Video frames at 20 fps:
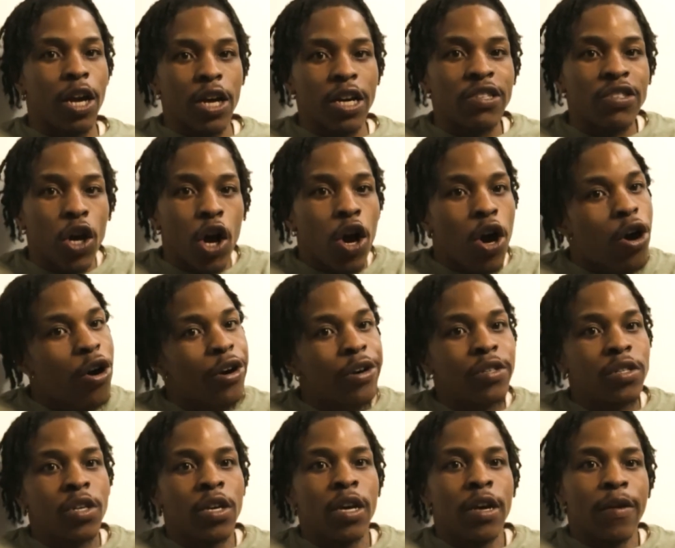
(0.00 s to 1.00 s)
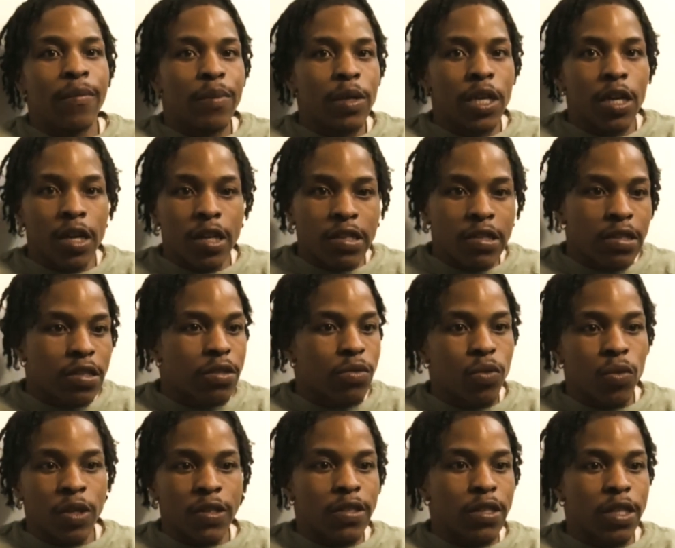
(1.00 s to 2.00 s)
it's hard because
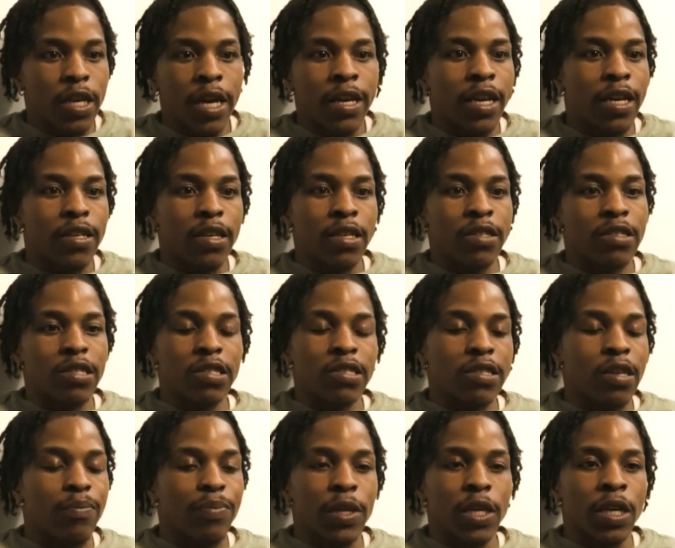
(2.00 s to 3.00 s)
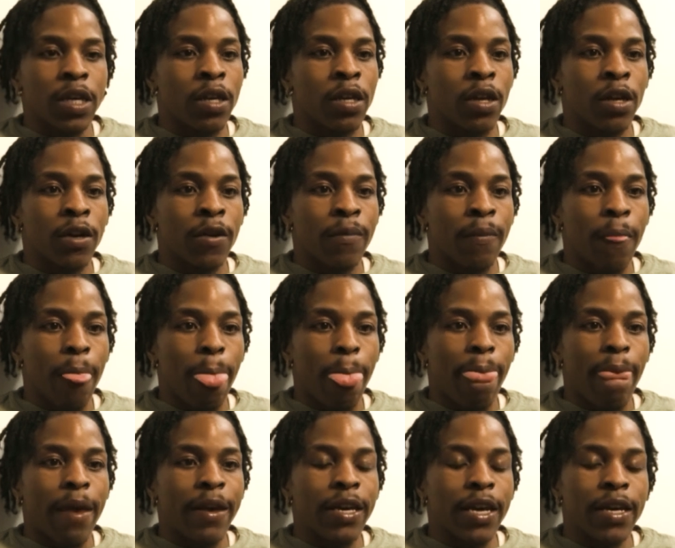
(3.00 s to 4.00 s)
once again, it's just something in
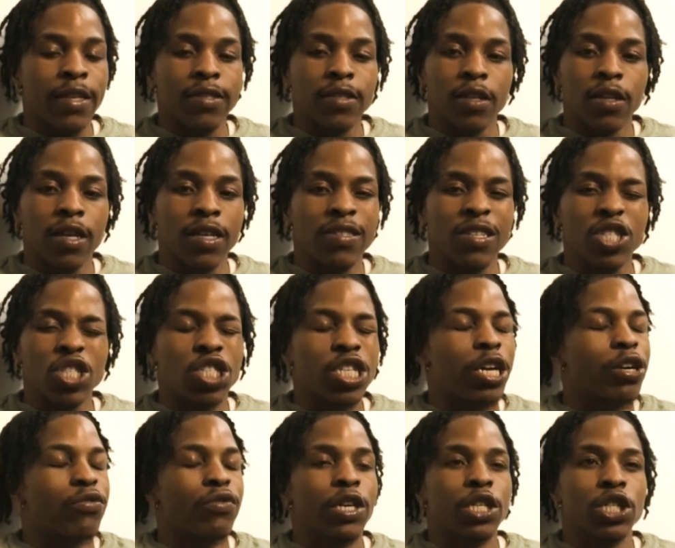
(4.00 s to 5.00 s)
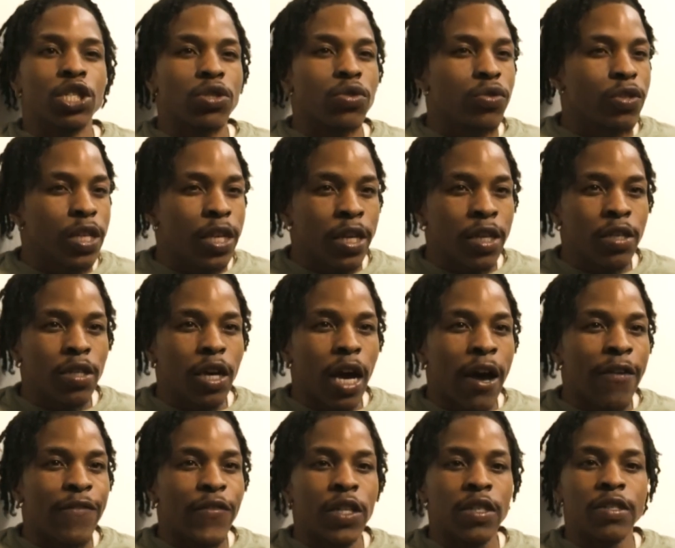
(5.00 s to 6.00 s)
it's a generational thing.
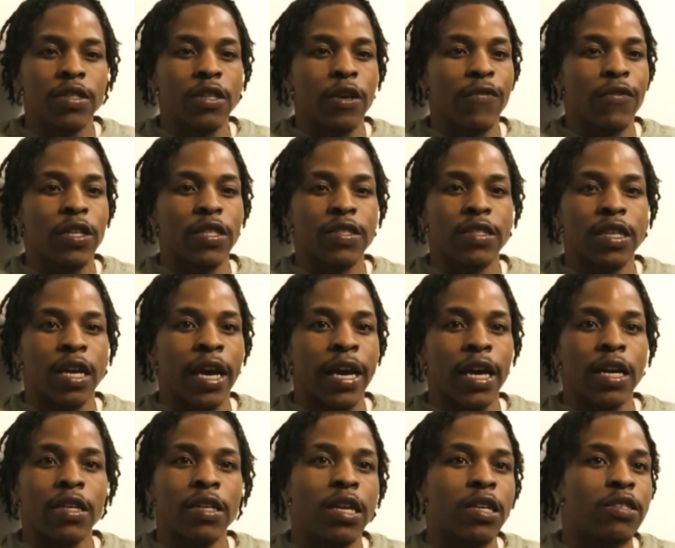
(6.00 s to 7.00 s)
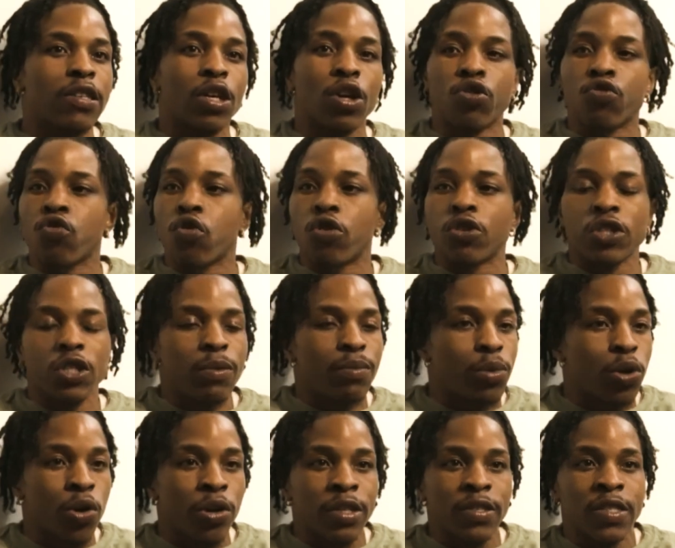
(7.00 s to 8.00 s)
I feel as if it's like it's across the
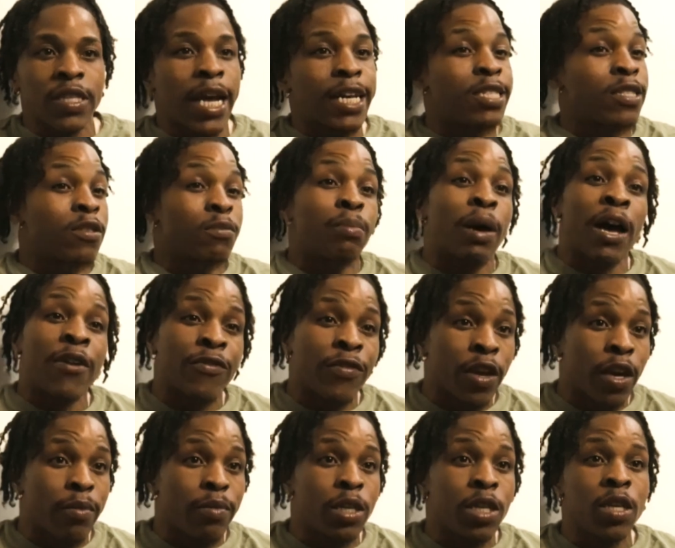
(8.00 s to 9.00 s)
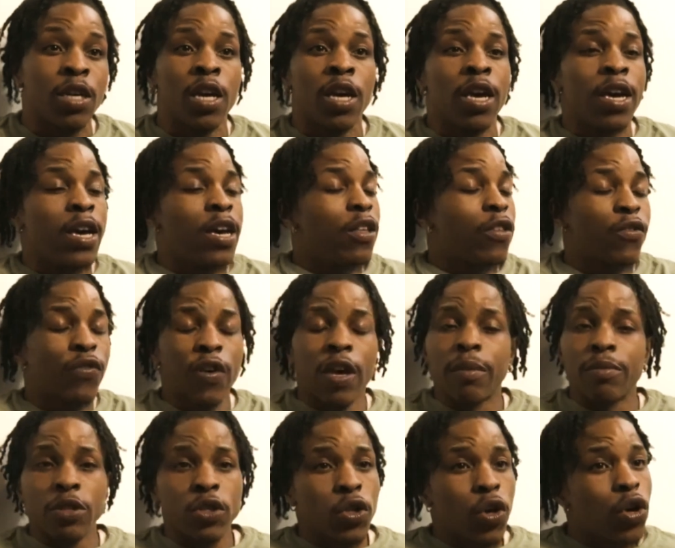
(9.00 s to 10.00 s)
board. It's not just my family. It's
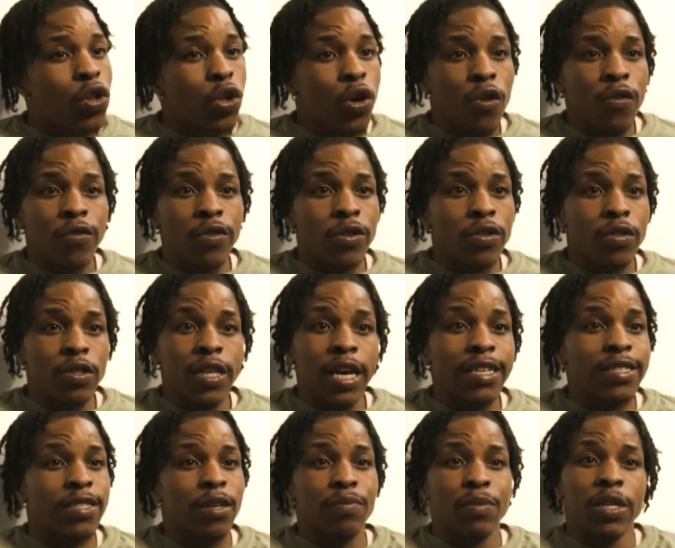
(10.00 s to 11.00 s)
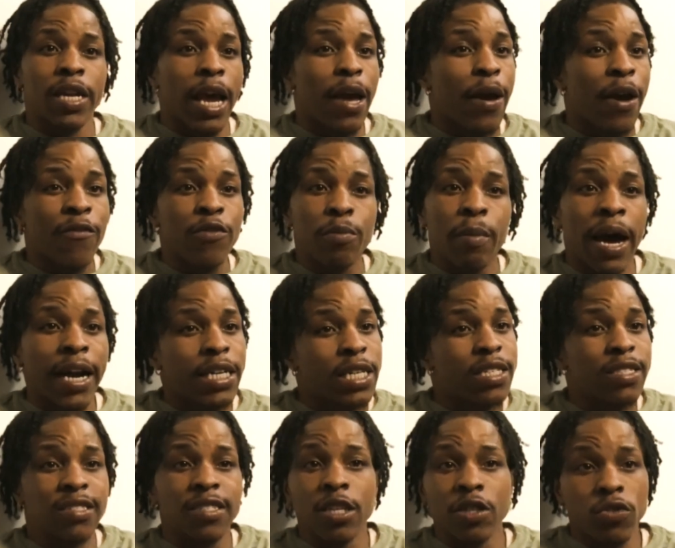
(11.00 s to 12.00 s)
families all over. That's something that everybody
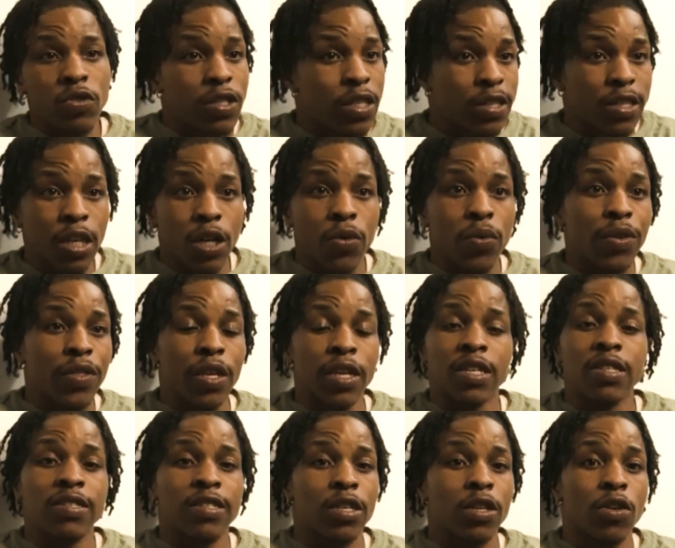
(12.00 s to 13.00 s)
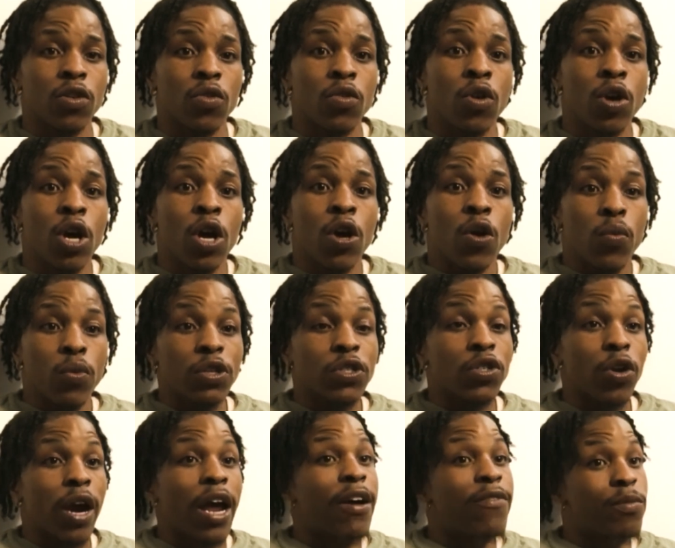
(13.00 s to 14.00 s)
continues to deal with, and until we
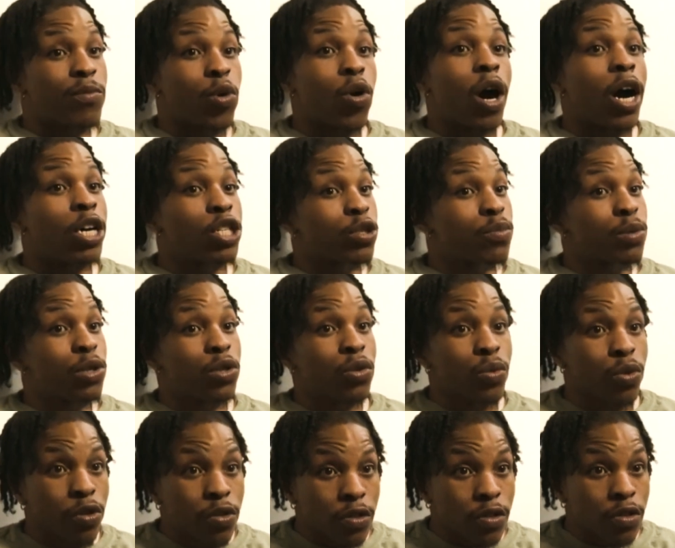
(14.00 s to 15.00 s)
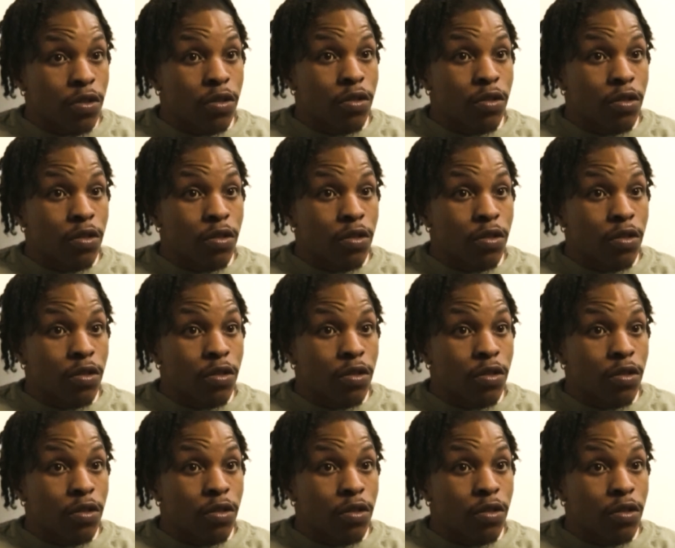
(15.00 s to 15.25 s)
start having more entrepreneurs,